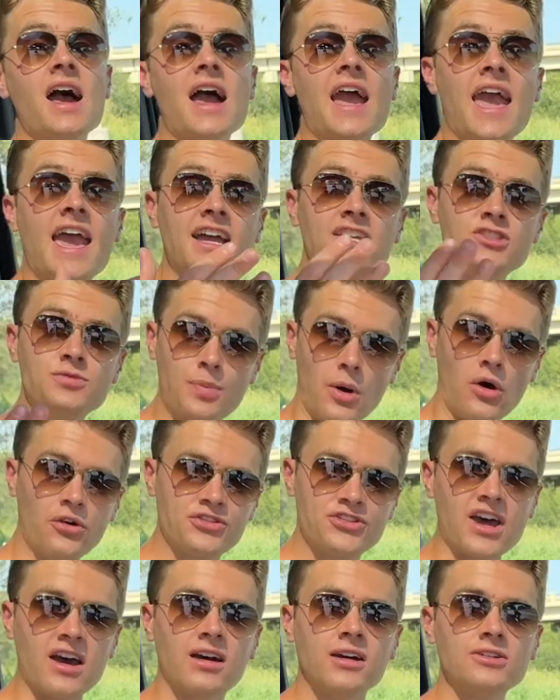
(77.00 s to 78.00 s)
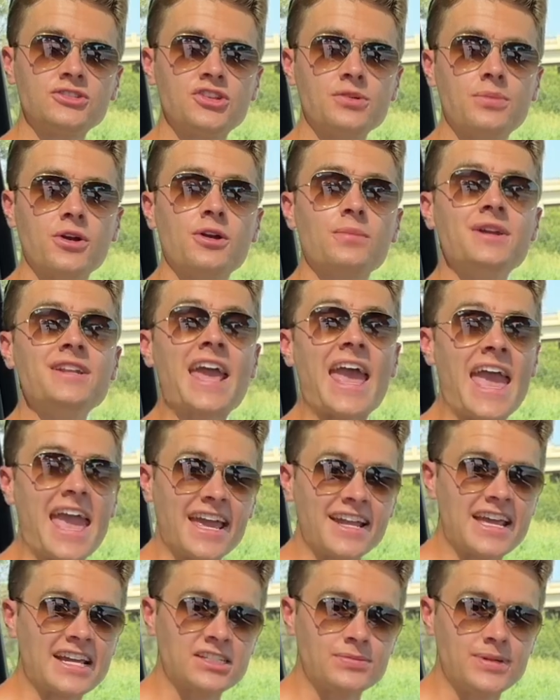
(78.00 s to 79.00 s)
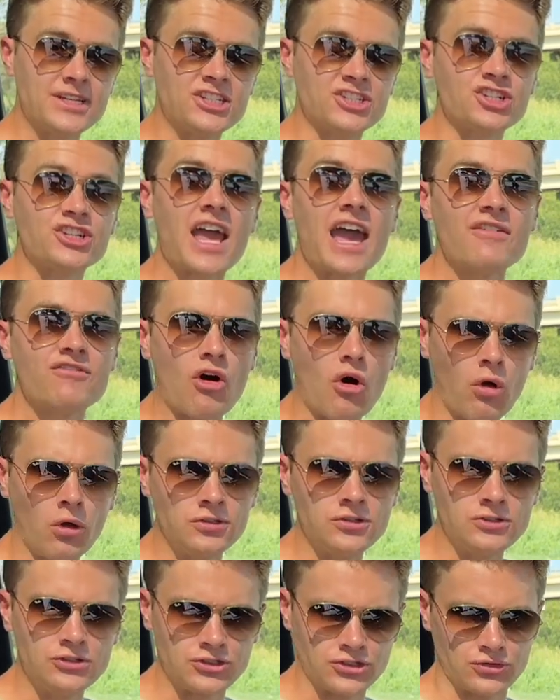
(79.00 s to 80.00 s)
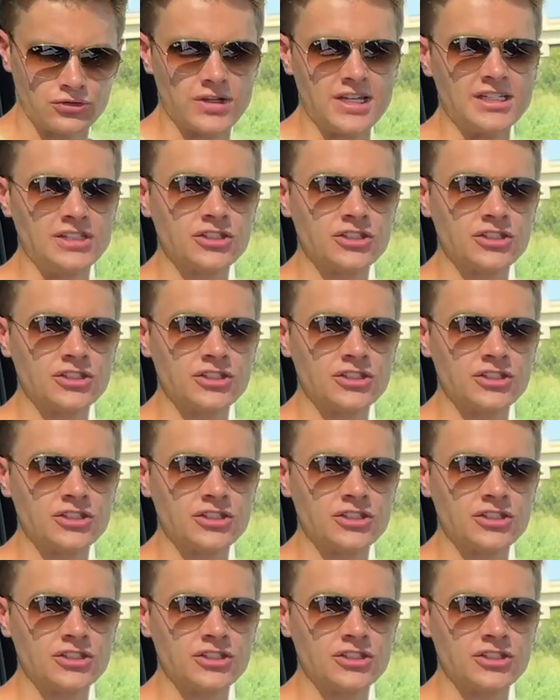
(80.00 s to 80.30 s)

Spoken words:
And both Tahoe Suburban and Expedition have all new screens.